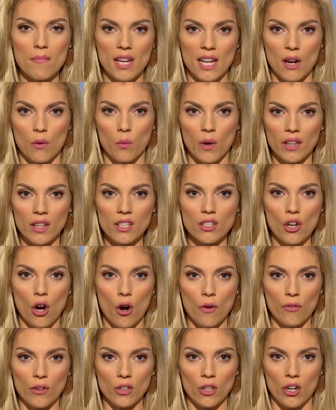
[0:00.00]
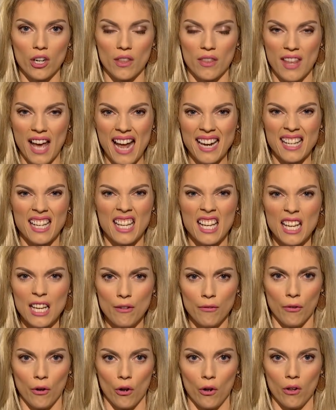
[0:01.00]
media willing to overlook that
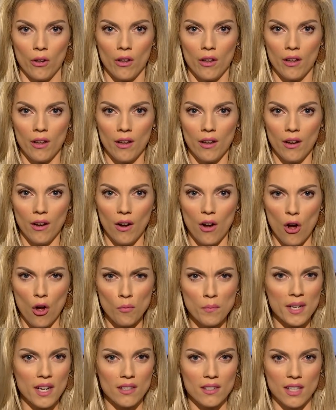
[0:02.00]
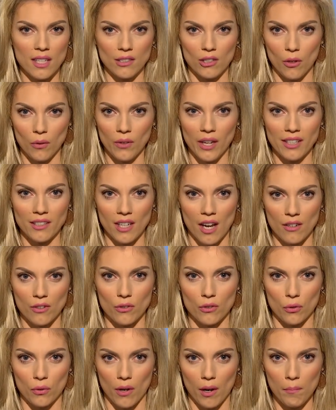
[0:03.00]
evil all because they don't like
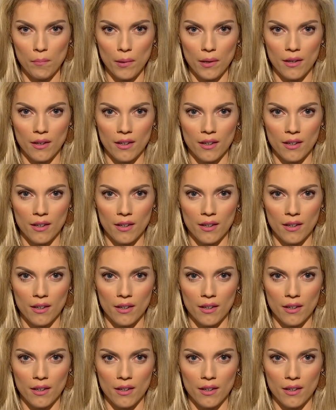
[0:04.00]
Donald Trump?